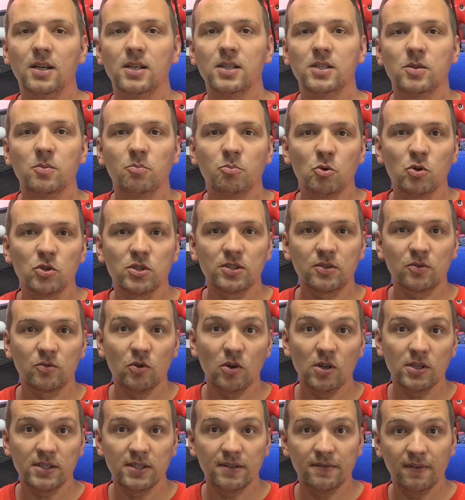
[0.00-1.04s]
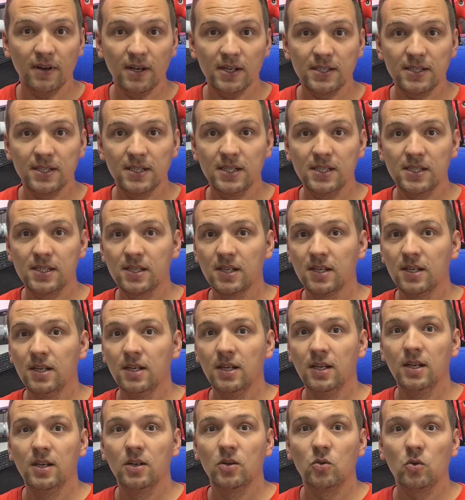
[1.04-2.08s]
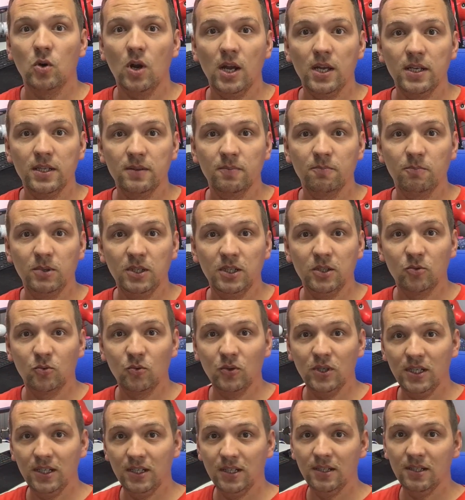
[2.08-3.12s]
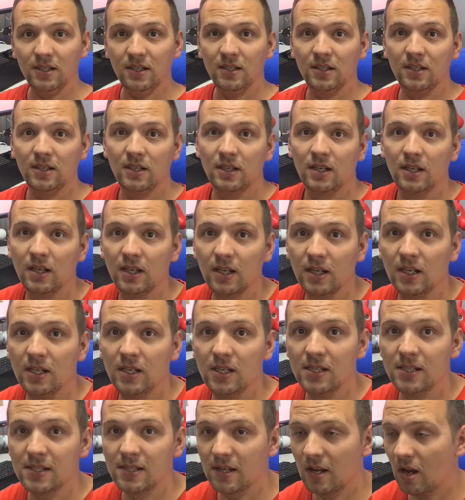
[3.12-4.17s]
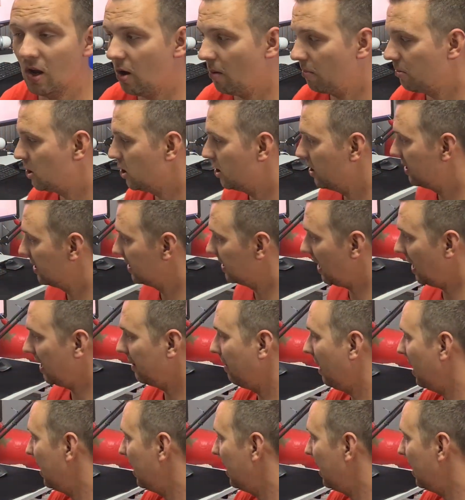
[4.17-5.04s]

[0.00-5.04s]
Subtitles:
supports cross devices right between his options, like